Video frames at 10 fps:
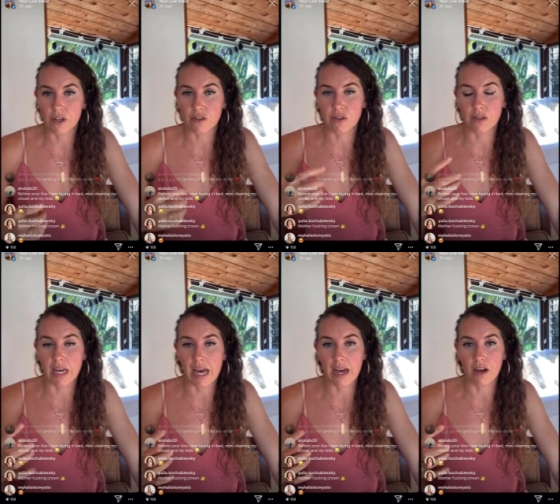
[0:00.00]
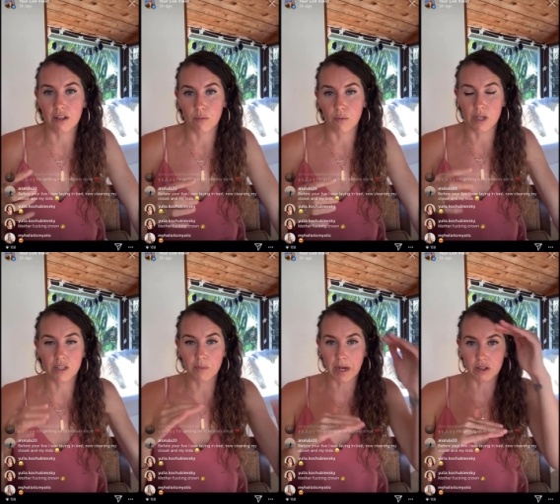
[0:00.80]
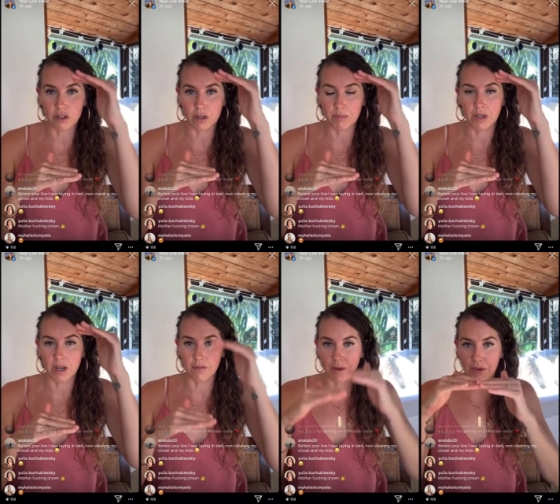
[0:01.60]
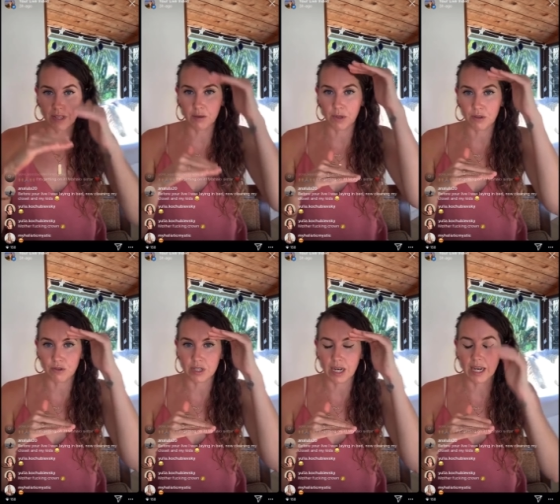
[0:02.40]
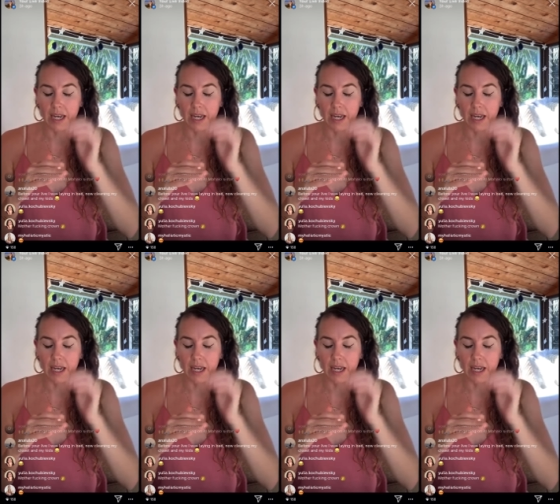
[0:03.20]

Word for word: So that on the one spectrum of everything we went through today